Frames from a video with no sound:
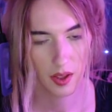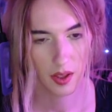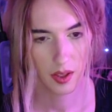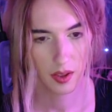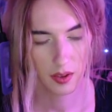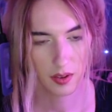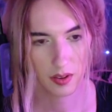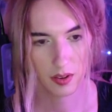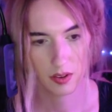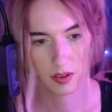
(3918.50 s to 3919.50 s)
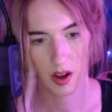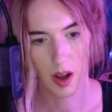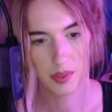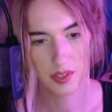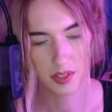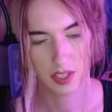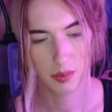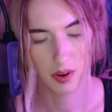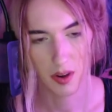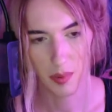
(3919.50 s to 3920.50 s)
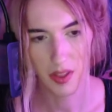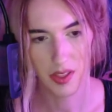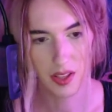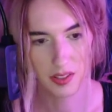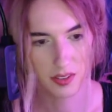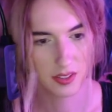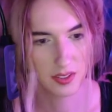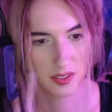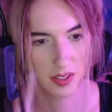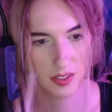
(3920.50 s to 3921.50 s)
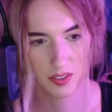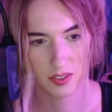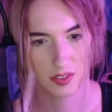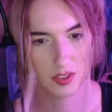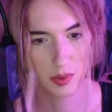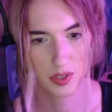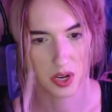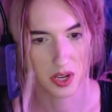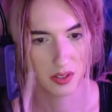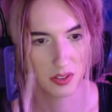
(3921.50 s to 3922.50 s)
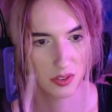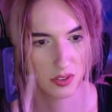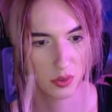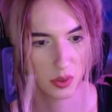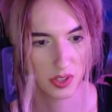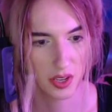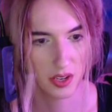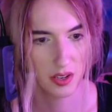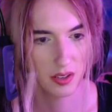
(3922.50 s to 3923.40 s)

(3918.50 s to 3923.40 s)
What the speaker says: a opposite sex partner, but I think it's super shitty and short-sighted